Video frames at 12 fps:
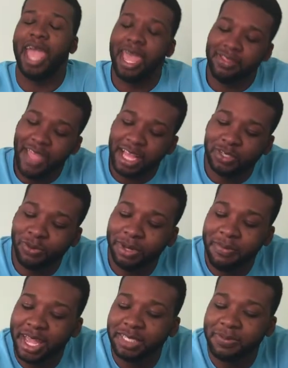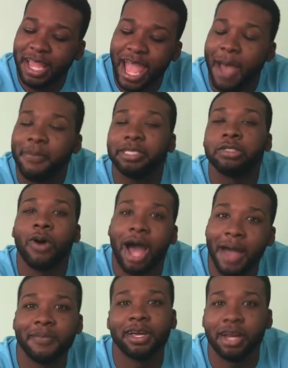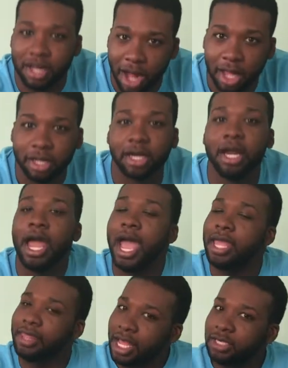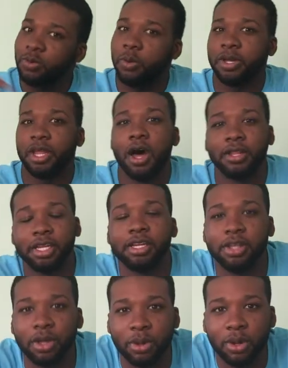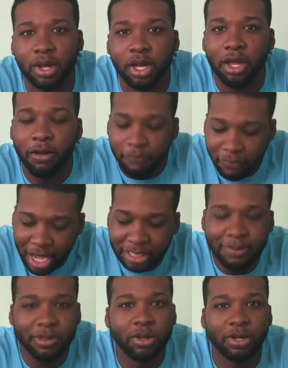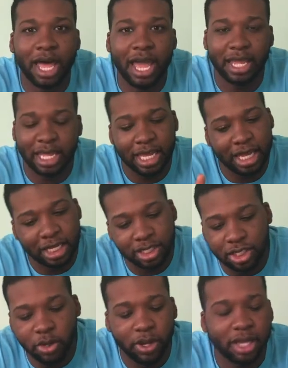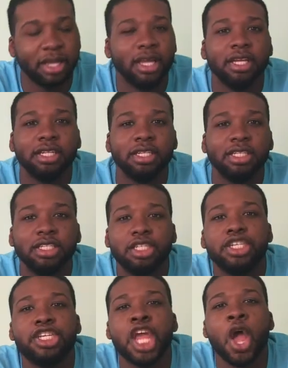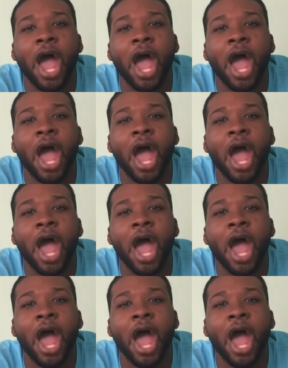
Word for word: And that's what makes me happy, so I'm gonna color. And that's what we all need to do. Find something you like, do it. Do